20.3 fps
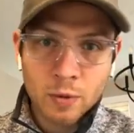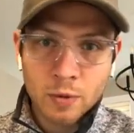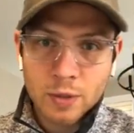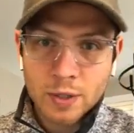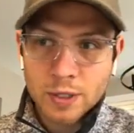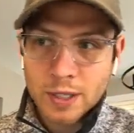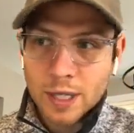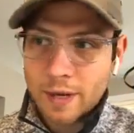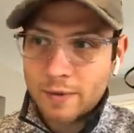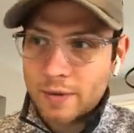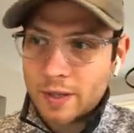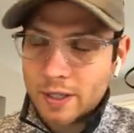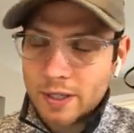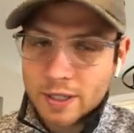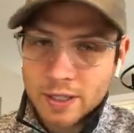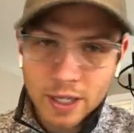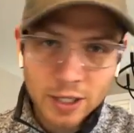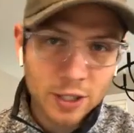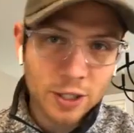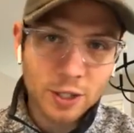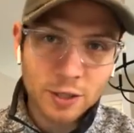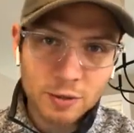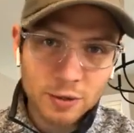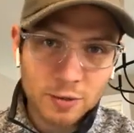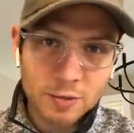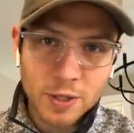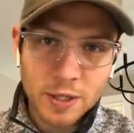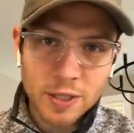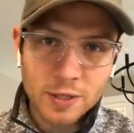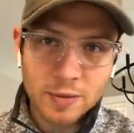Safety is such a huge
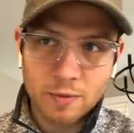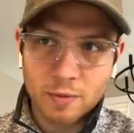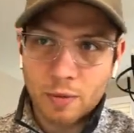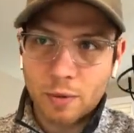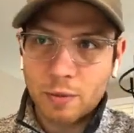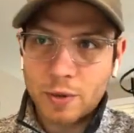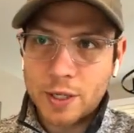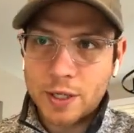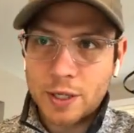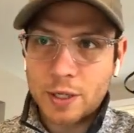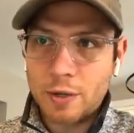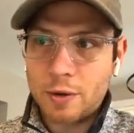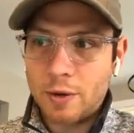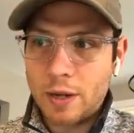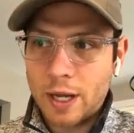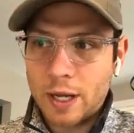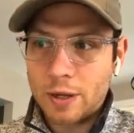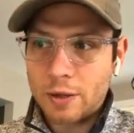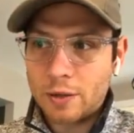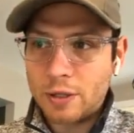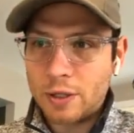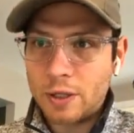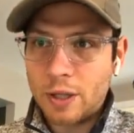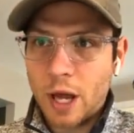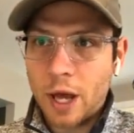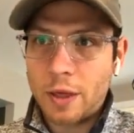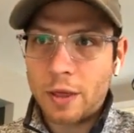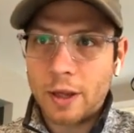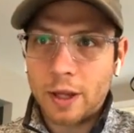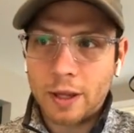piece of what we do, and there's
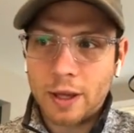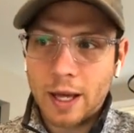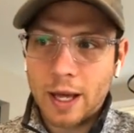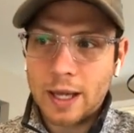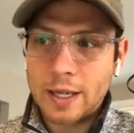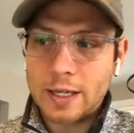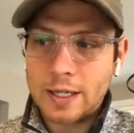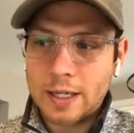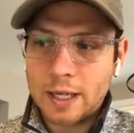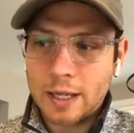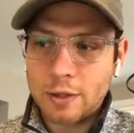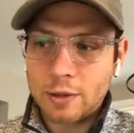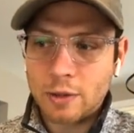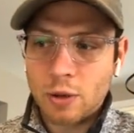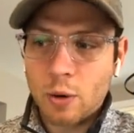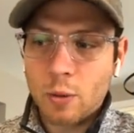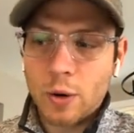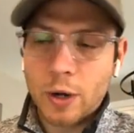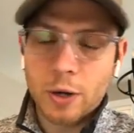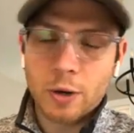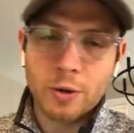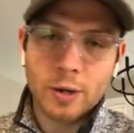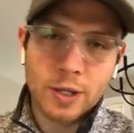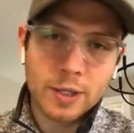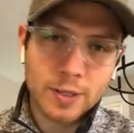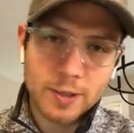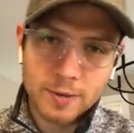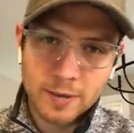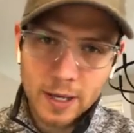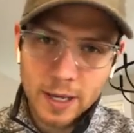nothing there's no window
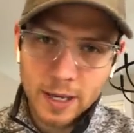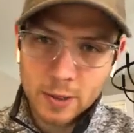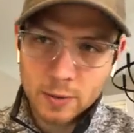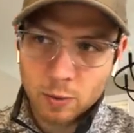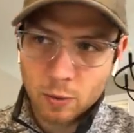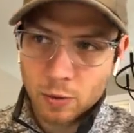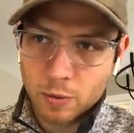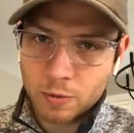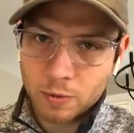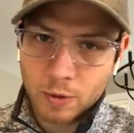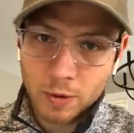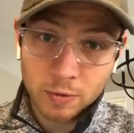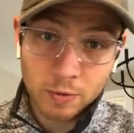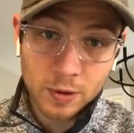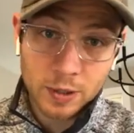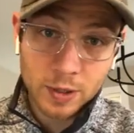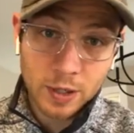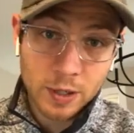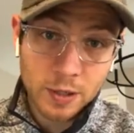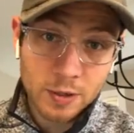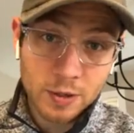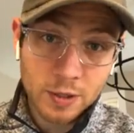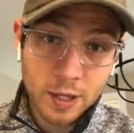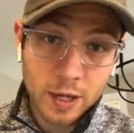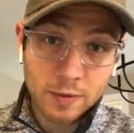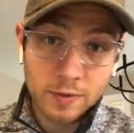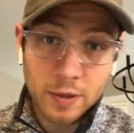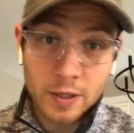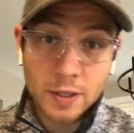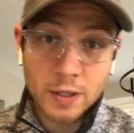that's worth risking your safety.